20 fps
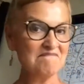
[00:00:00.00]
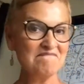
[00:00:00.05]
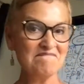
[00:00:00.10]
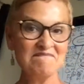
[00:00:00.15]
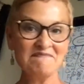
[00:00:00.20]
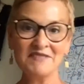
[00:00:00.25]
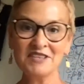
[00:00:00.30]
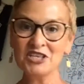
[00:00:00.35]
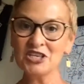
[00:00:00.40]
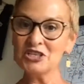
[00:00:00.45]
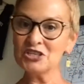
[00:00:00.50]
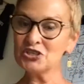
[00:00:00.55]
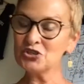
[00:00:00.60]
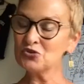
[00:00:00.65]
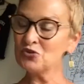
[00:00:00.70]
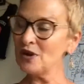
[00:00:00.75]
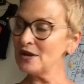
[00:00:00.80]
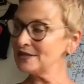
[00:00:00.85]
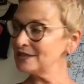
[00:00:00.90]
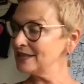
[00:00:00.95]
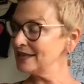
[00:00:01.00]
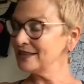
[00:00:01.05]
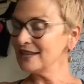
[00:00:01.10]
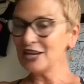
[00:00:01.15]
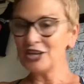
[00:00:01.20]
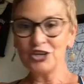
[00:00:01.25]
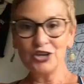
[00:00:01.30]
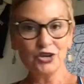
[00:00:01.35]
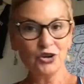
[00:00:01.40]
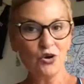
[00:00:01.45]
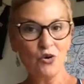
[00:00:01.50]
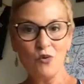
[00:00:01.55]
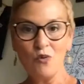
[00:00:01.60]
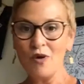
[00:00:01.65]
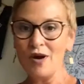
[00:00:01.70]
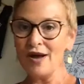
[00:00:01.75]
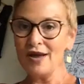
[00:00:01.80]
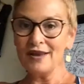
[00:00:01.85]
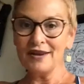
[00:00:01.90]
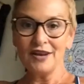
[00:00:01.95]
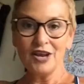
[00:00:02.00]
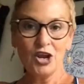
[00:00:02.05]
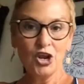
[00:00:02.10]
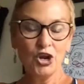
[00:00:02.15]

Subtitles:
and just trusting that, you know what?